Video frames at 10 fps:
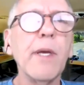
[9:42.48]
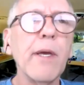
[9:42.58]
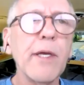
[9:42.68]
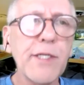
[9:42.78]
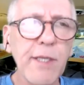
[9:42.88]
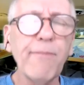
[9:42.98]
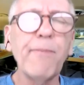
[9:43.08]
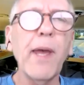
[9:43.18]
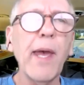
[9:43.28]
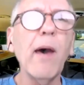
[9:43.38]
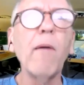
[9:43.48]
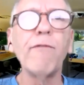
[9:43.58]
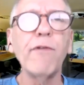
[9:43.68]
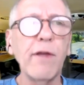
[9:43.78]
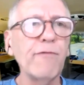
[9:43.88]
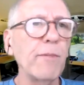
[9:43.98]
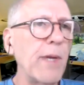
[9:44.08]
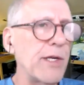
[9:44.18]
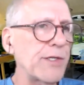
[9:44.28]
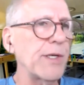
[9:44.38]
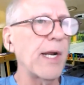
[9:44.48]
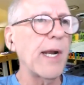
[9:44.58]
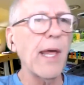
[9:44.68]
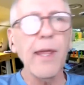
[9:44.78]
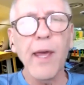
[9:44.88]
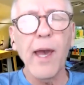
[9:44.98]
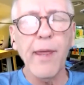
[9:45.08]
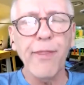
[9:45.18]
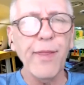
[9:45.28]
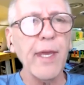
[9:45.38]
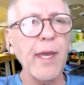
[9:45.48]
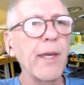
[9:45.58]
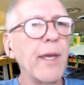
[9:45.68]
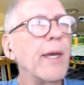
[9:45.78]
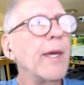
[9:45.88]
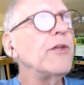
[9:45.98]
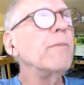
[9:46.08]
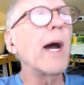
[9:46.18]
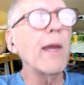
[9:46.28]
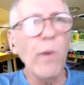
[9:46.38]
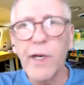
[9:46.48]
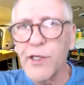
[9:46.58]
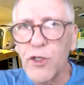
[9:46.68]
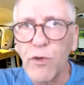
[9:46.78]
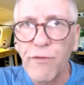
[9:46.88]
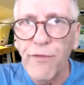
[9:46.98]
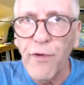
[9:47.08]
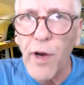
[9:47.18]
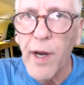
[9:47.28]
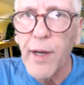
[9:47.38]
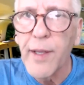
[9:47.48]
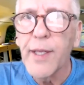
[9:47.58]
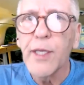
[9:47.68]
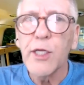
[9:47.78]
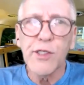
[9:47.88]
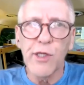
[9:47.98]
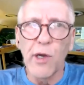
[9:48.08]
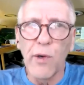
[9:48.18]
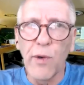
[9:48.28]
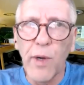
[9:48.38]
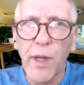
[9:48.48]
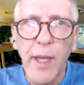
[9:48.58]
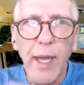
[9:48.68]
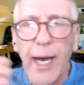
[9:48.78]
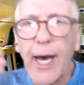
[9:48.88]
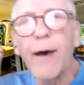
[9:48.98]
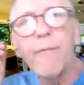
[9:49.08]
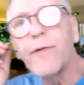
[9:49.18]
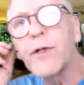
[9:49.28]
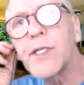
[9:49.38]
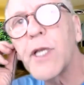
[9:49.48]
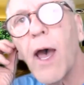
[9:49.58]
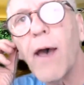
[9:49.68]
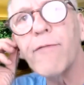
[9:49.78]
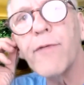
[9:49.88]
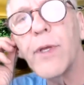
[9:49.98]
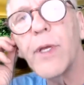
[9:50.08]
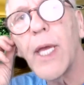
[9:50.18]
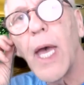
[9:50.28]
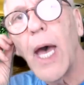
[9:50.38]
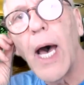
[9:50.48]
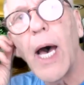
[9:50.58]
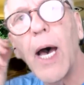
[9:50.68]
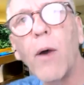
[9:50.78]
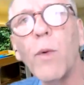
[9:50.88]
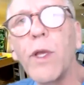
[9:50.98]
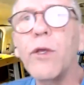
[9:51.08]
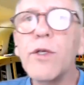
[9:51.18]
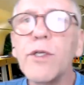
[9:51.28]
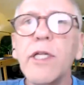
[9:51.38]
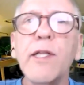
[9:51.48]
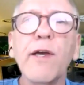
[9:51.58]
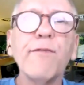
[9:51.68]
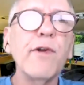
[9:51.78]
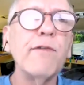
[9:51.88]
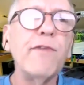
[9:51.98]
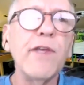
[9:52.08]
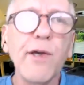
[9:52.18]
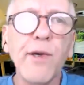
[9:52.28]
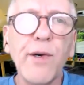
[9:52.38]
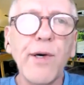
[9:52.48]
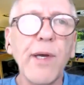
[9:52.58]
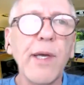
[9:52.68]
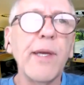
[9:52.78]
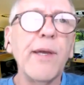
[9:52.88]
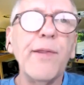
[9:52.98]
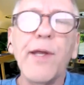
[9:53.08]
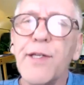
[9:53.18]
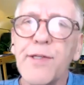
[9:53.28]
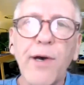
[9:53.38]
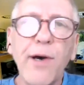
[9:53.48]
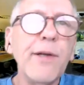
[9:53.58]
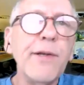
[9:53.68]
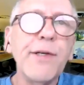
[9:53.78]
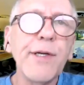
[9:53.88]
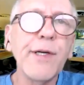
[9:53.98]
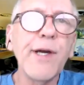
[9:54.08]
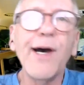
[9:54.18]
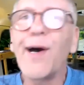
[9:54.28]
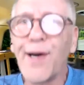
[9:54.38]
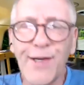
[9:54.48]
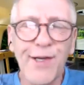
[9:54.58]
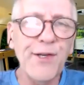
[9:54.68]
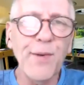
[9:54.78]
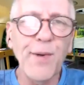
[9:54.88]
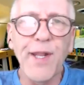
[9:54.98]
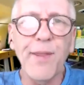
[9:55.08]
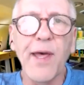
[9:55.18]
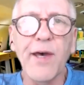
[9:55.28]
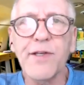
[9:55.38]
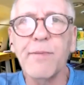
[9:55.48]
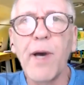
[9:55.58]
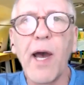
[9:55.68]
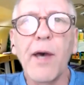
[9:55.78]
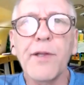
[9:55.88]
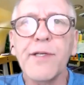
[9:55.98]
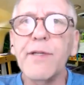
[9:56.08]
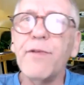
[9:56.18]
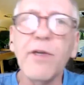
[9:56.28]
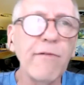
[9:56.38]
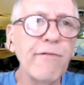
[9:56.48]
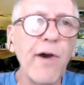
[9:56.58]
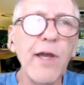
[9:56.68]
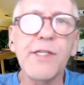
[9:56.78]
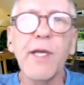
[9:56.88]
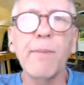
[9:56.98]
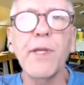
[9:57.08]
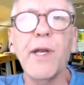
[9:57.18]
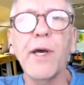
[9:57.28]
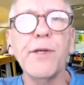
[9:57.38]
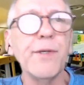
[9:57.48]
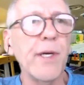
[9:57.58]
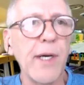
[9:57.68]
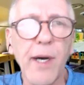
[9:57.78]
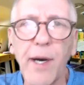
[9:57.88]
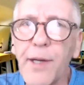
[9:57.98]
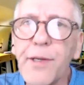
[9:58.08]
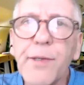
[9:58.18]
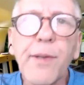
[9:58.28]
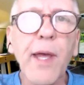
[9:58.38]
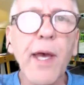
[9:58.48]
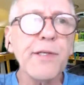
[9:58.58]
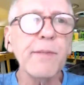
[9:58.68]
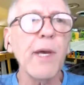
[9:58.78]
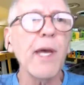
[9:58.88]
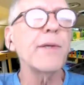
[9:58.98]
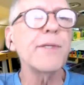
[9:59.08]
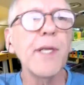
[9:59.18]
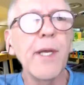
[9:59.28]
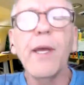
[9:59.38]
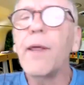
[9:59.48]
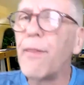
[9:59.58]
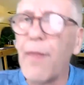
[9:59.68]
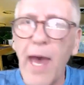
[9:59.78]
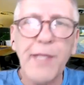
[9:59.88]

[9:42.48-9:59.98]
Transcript: some helpful information that I think you might want to shoot for. So first off, we usually look for a vehicle that is under 120,000 miles. If you can find something under 100,000 miles, that's